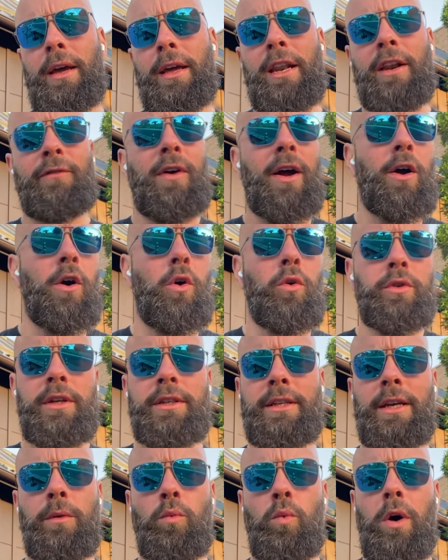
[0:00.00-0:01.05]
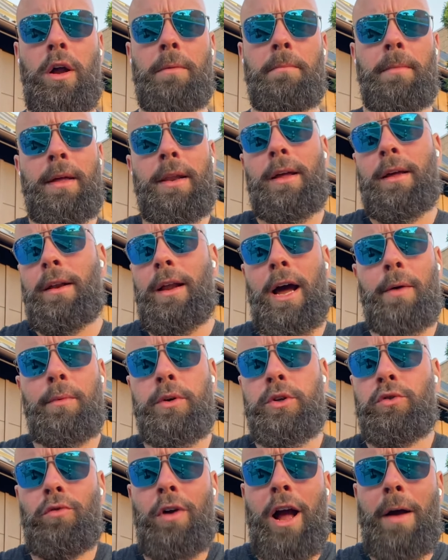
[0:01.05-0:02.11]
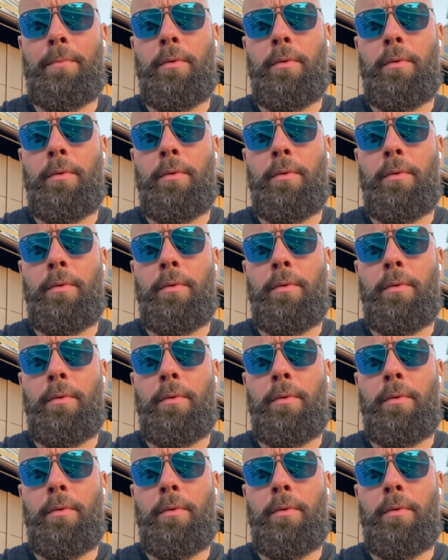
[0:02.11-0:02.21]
And if I only did 1 minute, I would drop